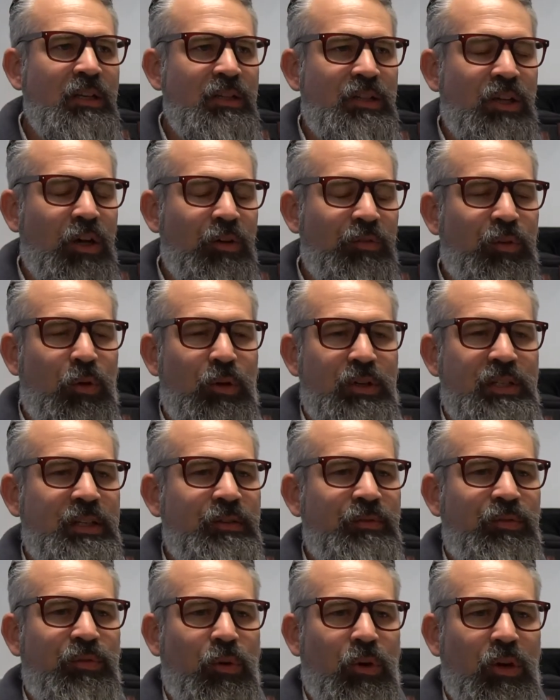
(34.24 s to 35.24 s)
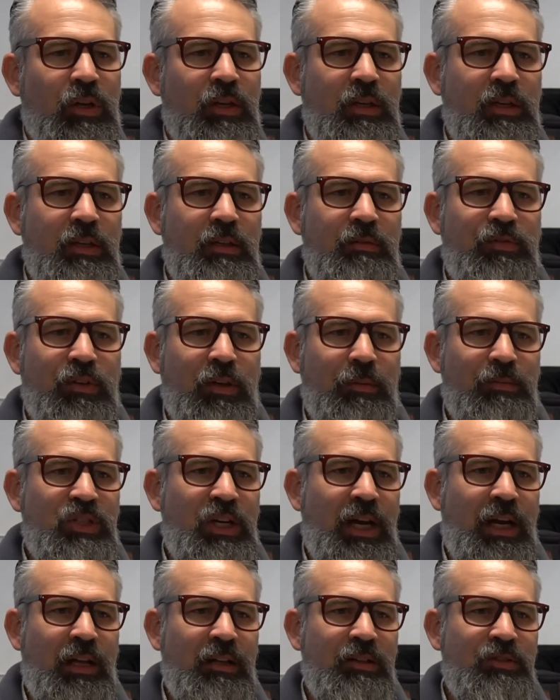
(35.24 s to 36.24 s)
So fourteen forty Film
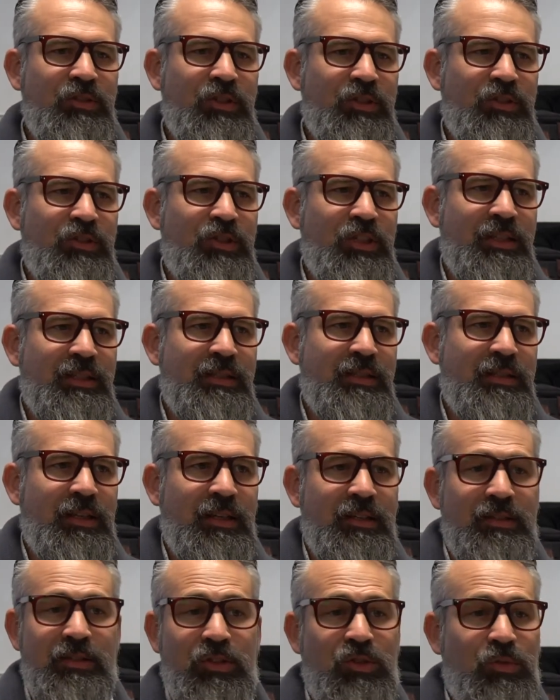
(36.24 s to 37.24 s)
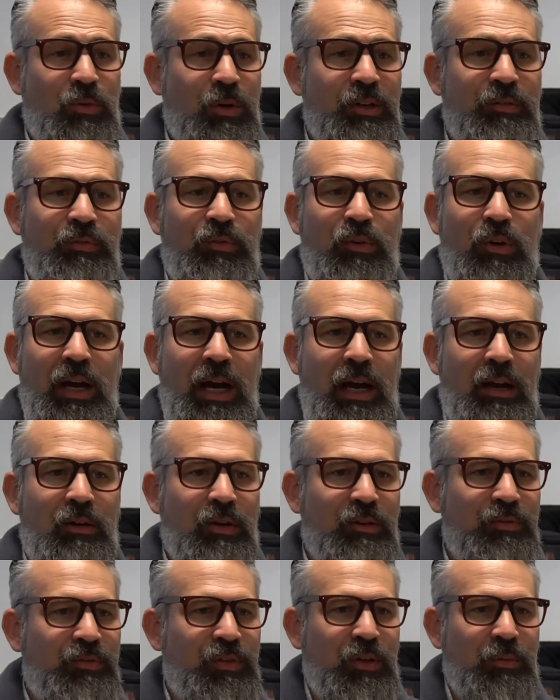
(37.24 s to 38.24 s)
Challenge is just uh, it's a twenty-four
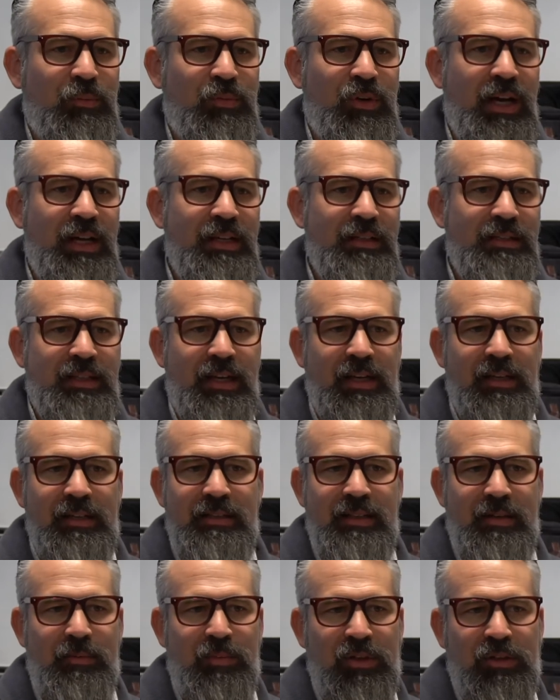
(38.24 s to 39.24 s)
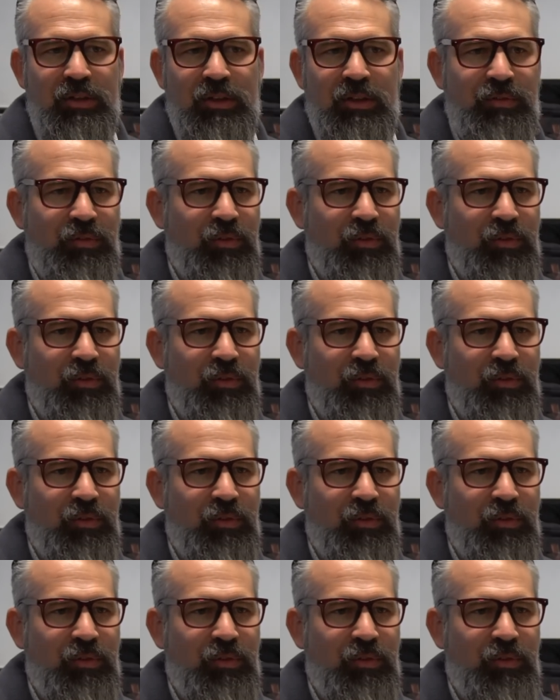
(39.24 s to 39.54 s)
hour film race, kind of similar to the